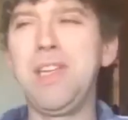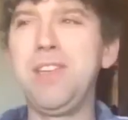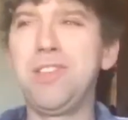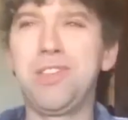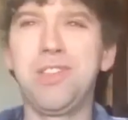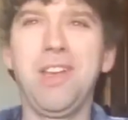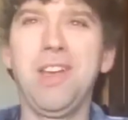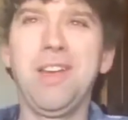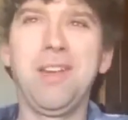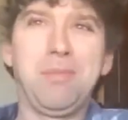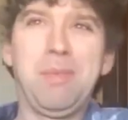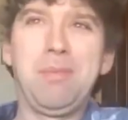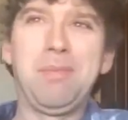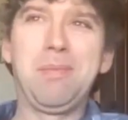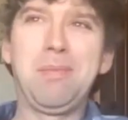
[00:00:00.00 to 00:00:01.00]
he's
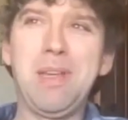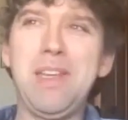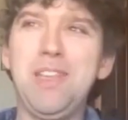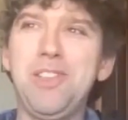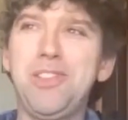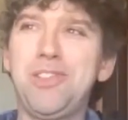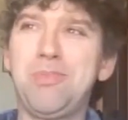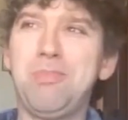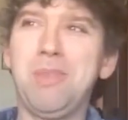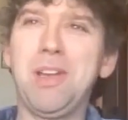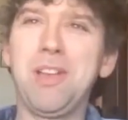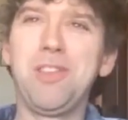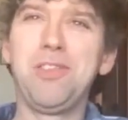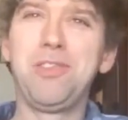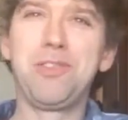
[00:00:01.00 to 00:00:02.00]
he's
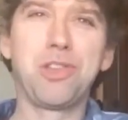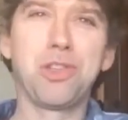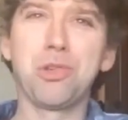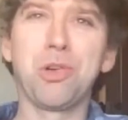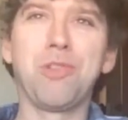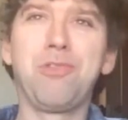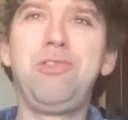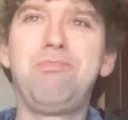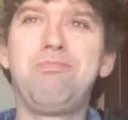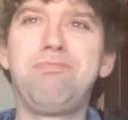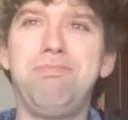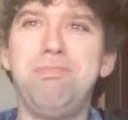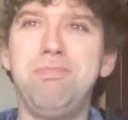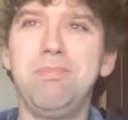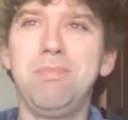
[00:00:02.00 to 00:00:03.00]
the sort of
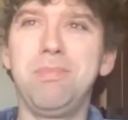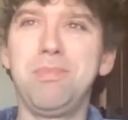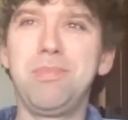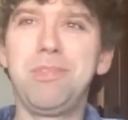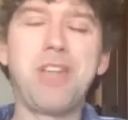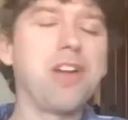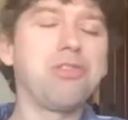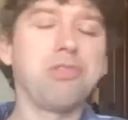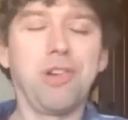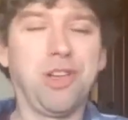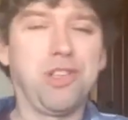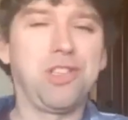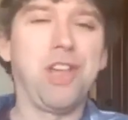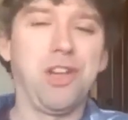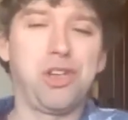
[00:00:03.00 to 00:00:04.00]

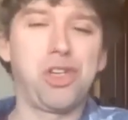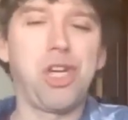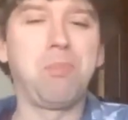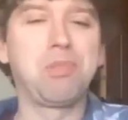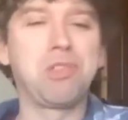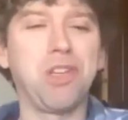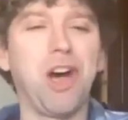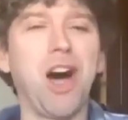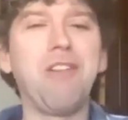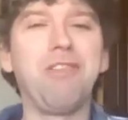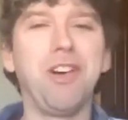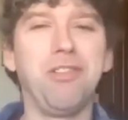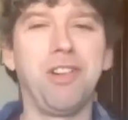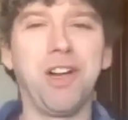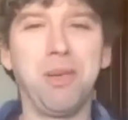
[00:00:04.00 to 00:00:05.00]
detritus that chips off
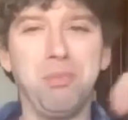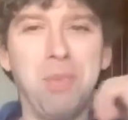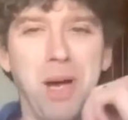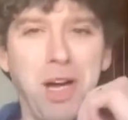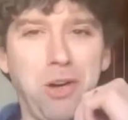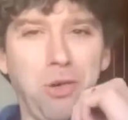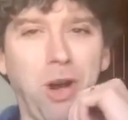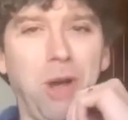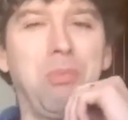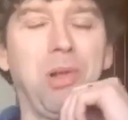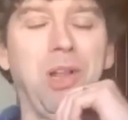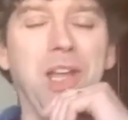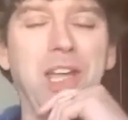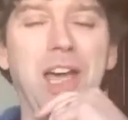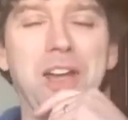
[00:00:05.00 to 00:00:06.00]
of a
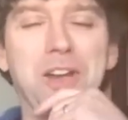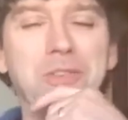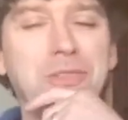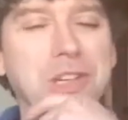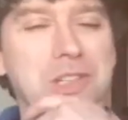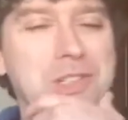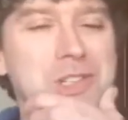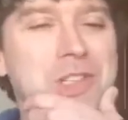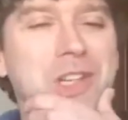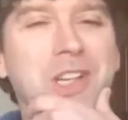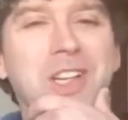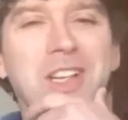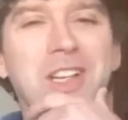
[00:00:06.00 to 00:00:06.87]
crumbling edifice.